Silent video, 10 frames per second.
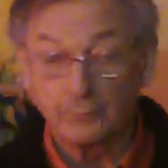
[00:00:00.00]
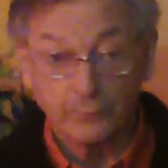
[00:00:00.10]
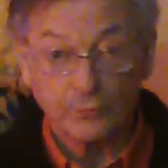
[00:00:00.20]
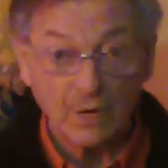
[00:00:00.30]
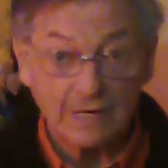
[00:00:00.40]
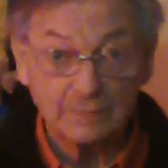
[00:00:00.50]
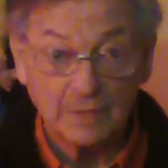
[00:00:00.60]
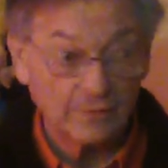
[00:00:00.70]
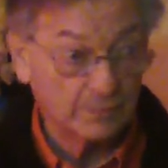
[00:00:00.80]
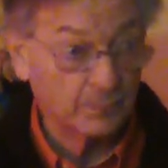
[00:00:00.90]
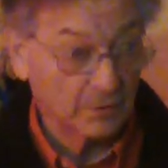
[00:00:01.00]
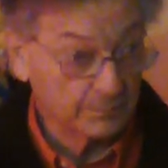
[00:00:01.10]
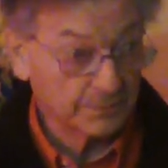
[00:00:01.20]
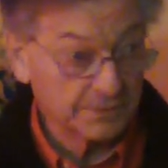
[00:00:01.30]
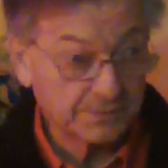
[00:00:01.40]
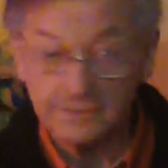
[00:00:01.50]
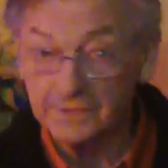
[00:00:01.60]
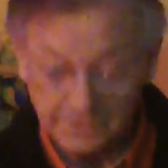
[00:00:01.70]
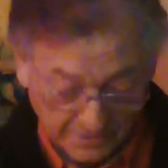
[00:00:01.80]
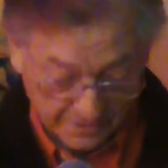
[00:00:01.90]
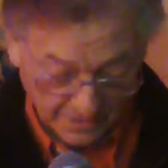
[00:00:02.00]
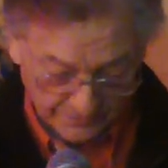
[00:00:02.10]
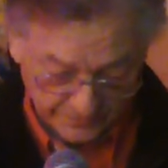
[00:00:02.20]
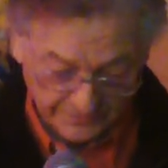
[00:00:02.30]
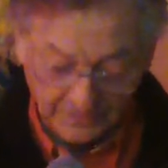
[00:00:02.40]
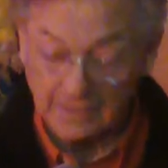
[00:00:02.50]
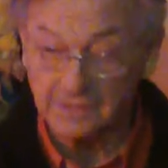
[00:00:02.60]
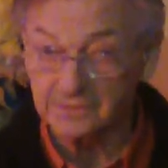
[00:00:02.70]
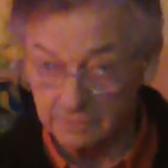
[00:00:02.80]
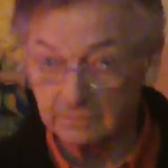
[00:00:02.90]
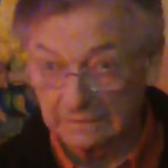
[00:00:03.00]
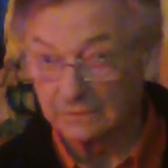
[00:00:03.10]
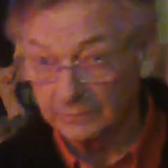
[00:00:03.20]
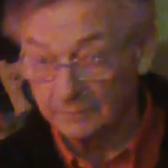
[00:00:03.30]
primary purpose is to cover things. Well, we